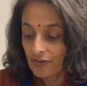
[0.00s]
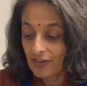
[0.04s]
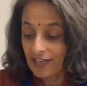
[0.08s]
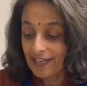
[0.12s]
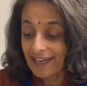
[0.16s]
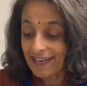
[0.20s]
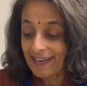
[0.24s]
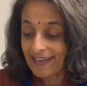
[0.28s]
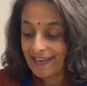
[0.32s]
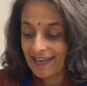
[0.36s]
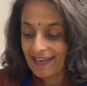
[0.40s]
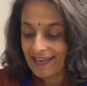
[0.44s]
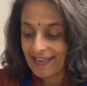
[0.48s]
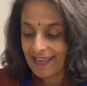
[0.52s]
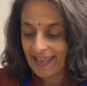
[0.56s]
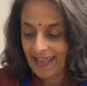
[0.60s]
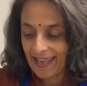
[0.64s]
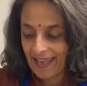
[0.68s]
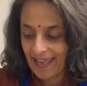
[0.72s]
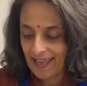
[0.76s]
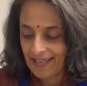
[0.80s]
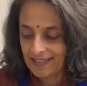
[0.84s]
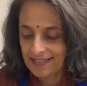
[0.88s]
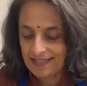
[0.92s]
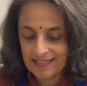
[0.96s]
little
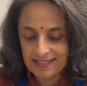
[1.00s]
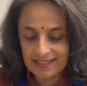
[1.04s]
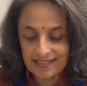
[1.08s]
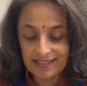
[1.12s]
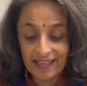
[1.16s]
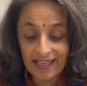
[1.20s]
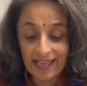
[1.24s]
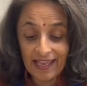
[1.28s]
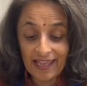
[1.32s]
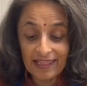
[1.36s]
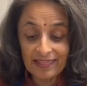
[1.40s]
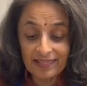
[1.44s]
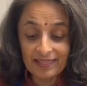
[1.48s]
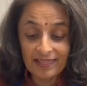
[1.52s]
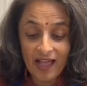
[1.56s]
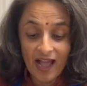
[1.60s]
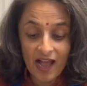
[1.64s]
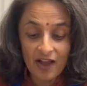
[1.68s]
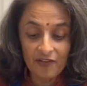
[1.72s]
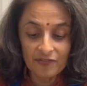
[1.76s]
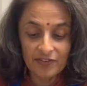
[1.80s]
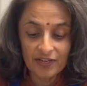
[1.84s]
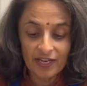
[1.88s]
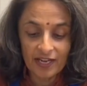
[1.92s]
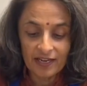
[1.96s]
kids. They
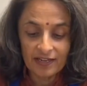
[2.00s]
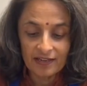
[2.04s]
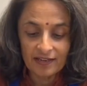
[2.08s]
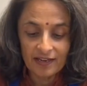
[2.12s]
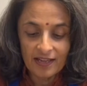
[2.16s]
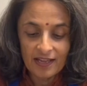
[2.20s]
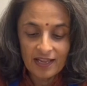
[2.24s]
loved it.